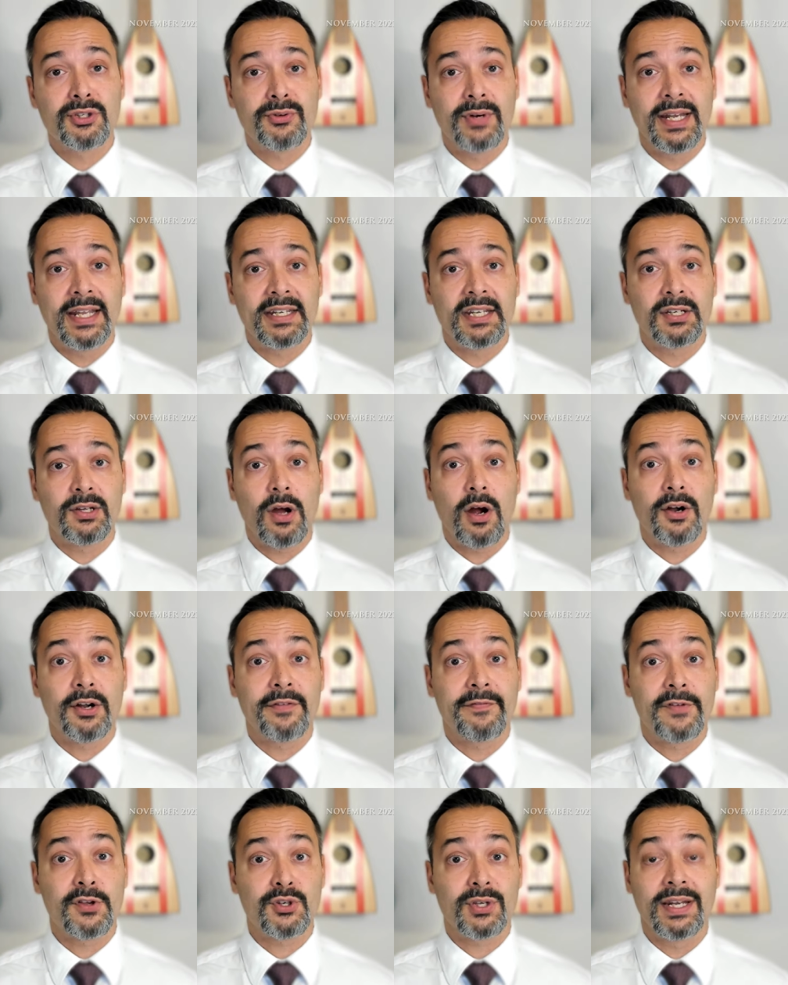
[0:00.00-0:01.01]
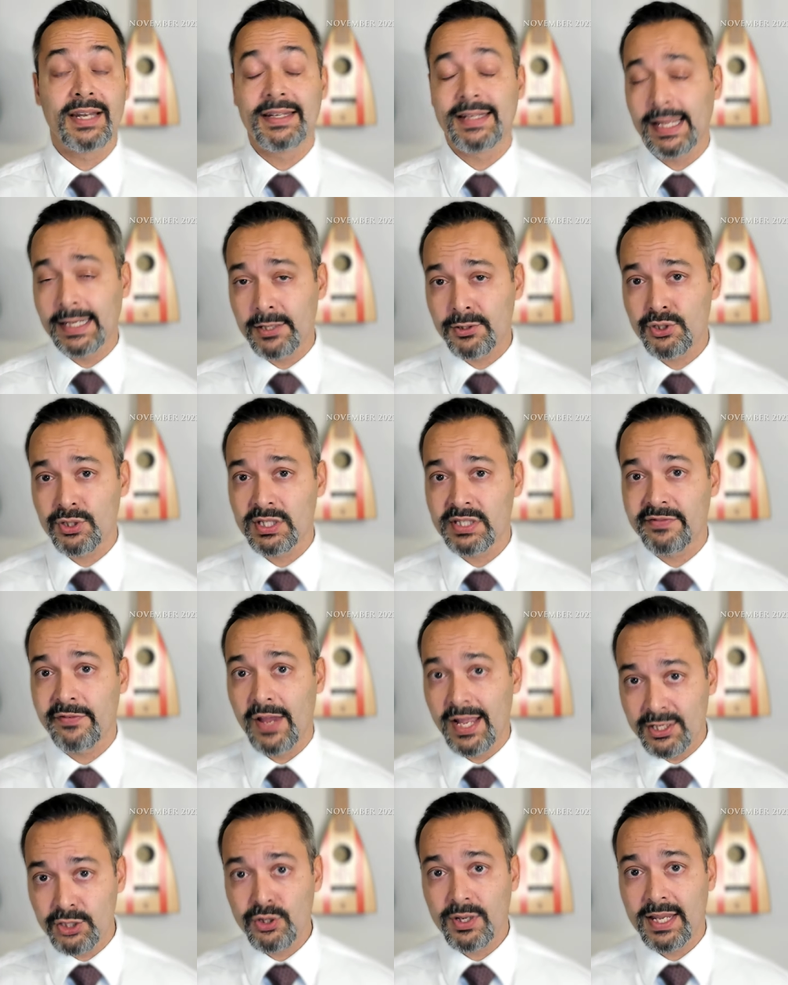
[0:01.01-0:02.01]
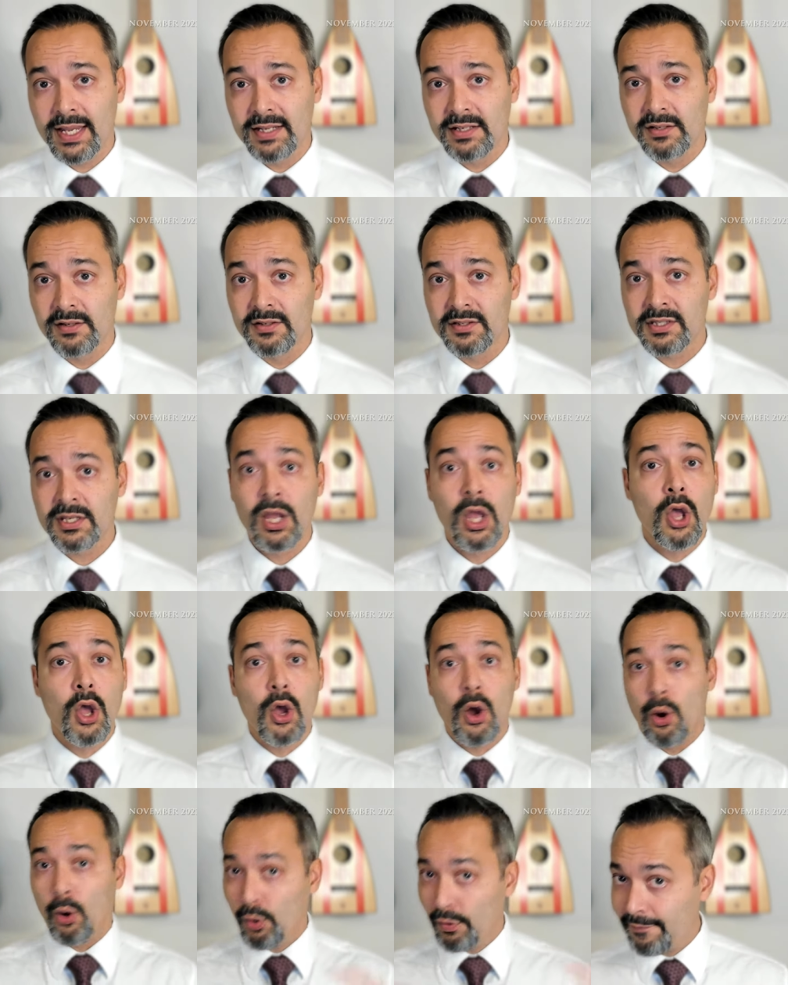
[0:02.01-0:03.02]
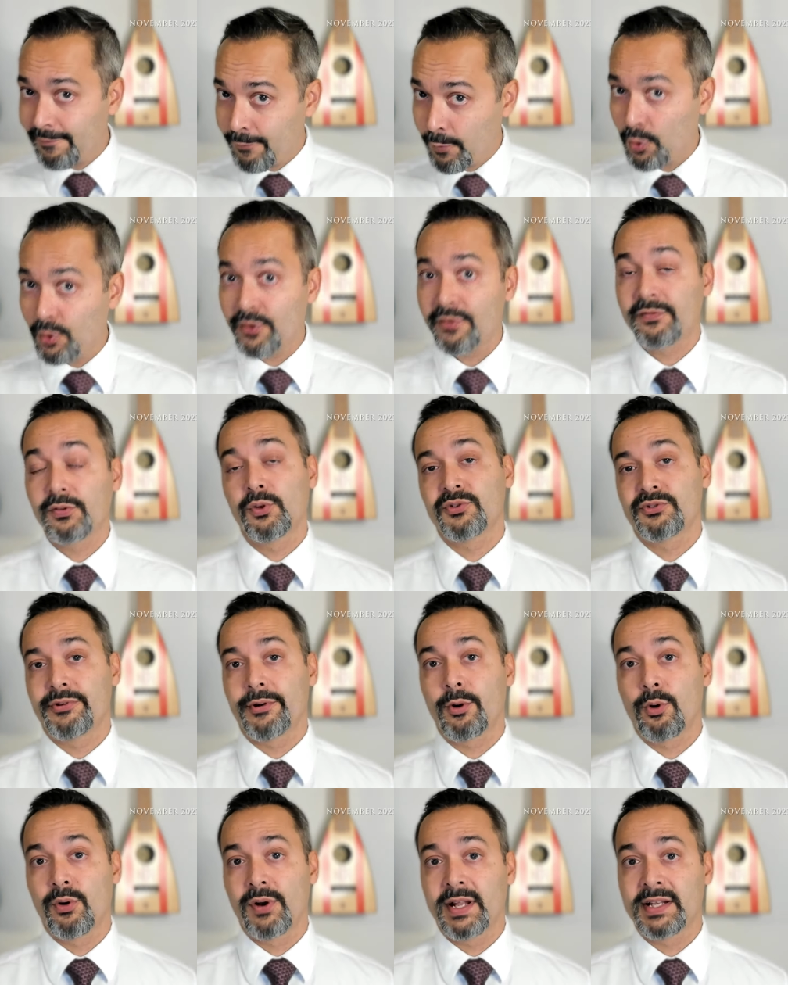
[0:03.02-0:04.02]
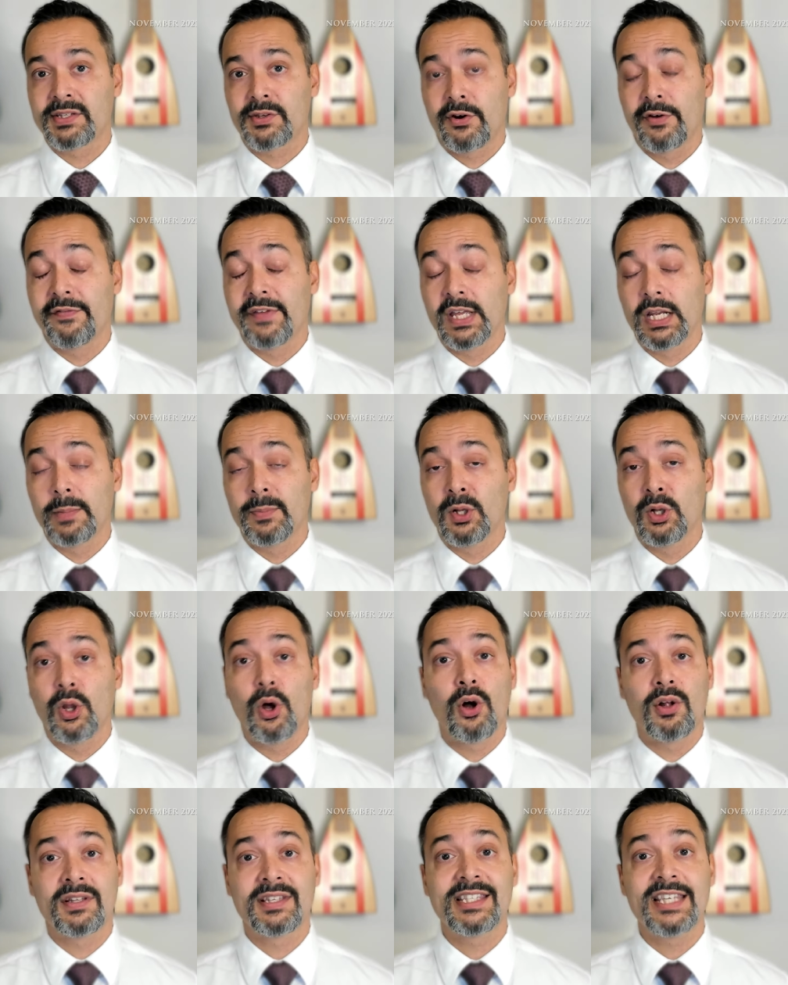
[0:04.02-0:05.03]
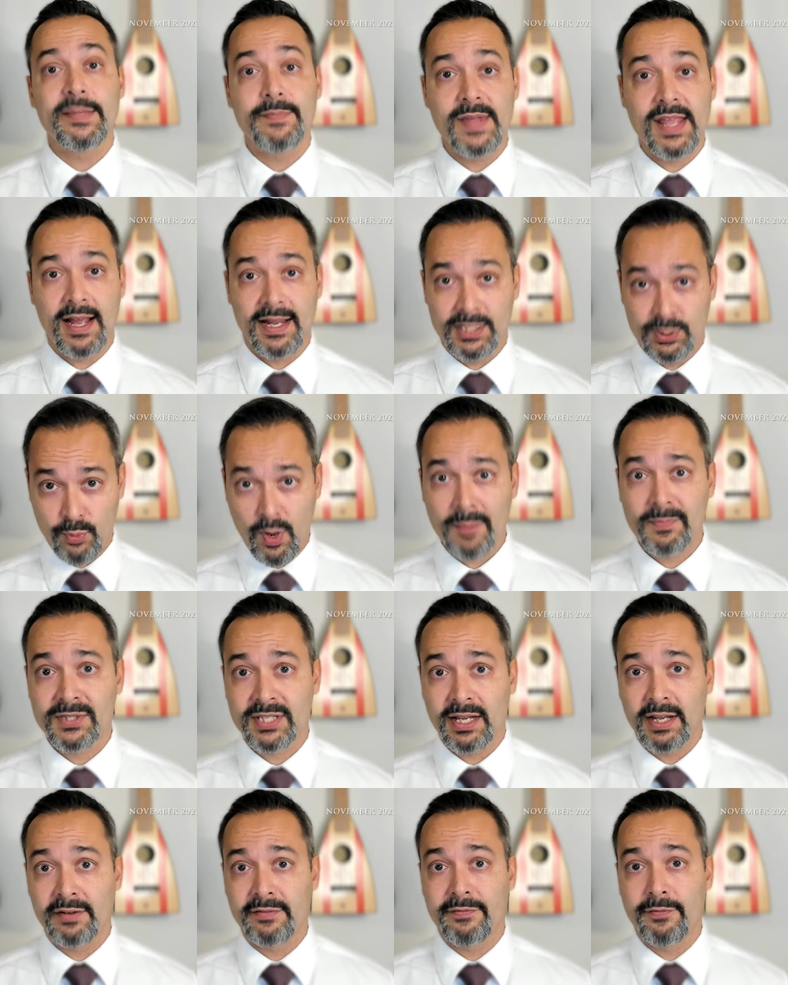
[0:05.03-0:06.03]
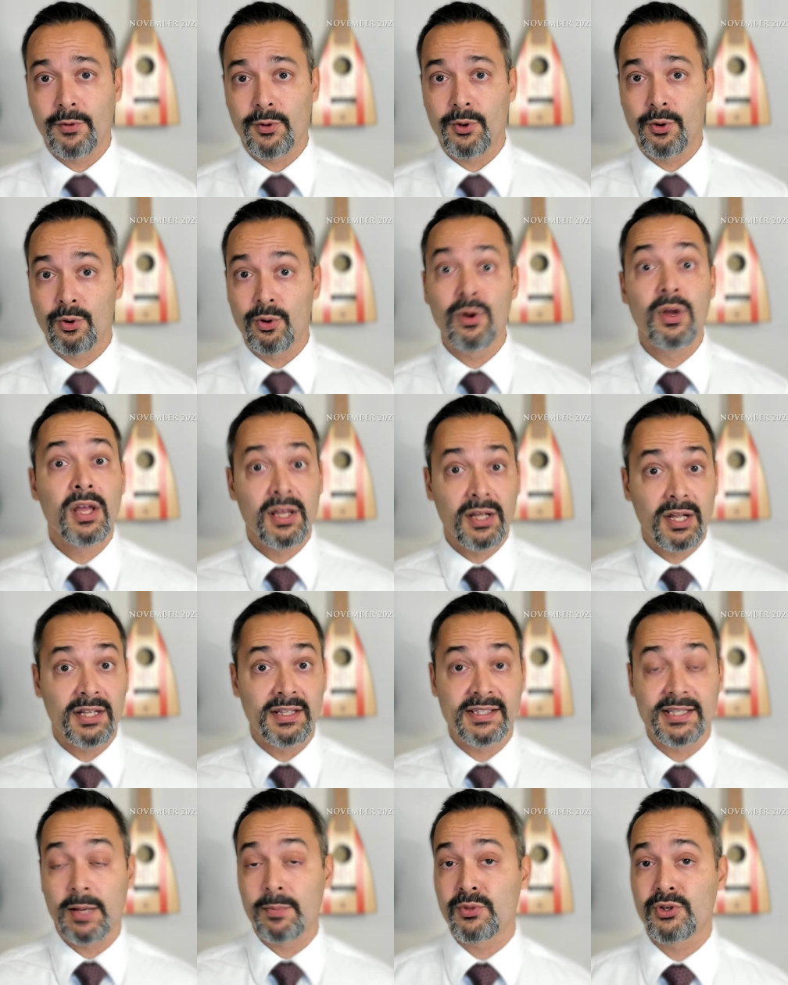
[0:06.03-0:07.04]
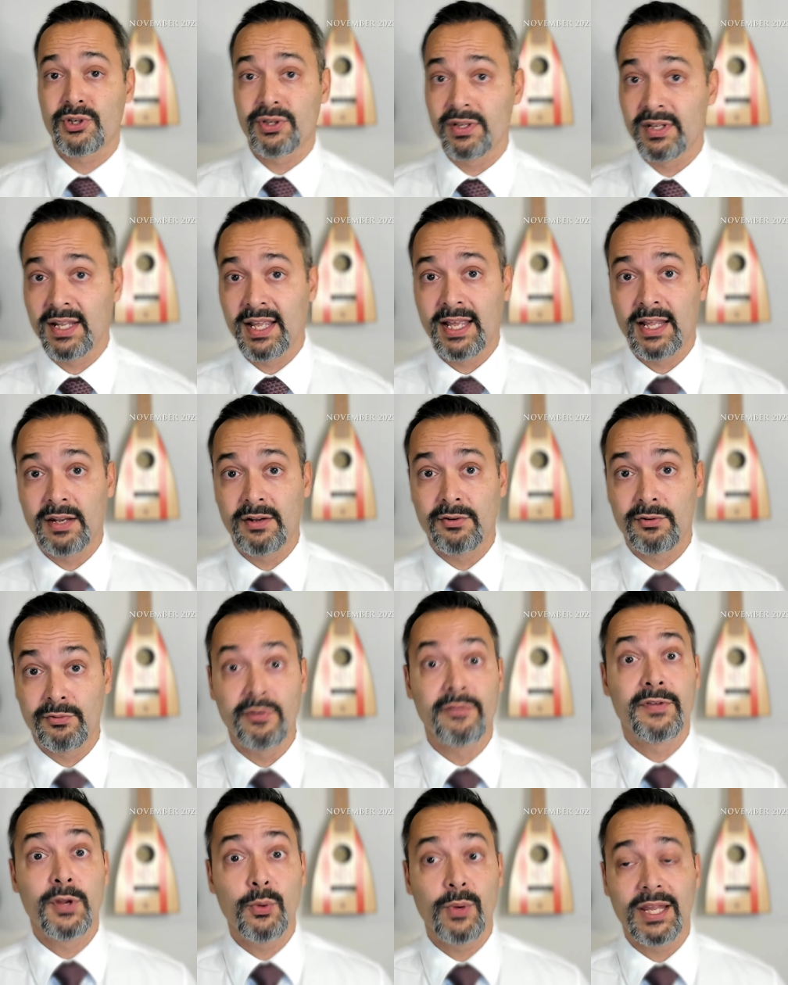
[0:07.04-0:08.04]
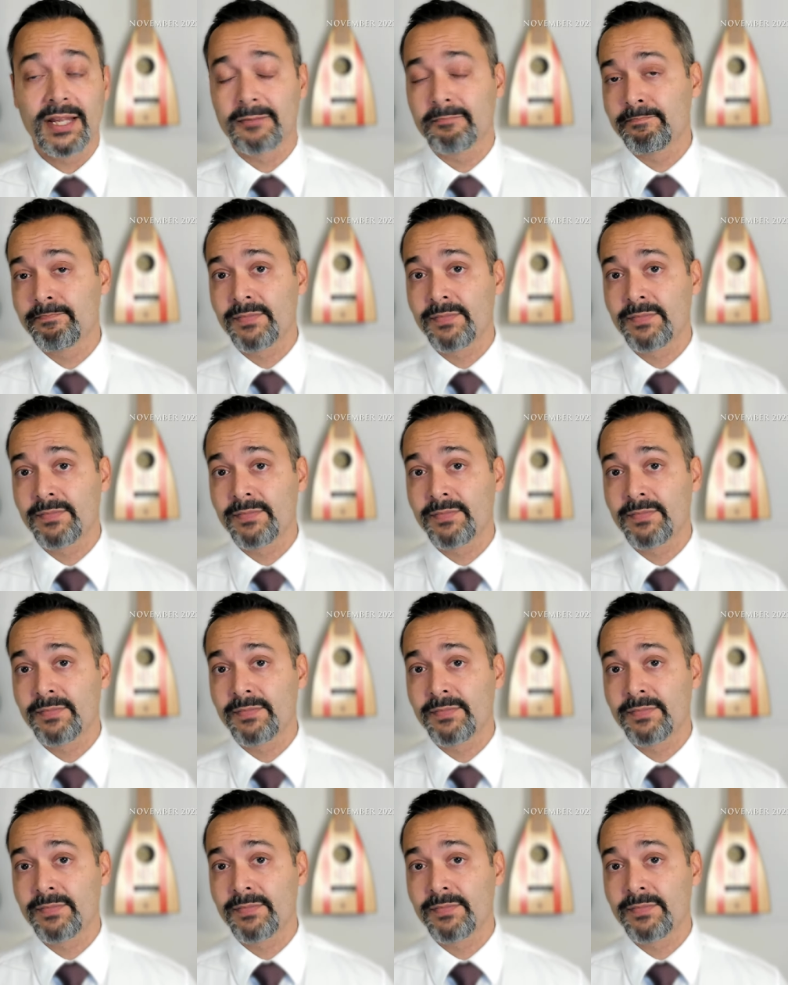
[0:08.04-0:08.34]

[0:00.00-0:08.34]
related to artificial intelligence for educators, all four of those recordings are available on CPI's website for your consumption and reviewing.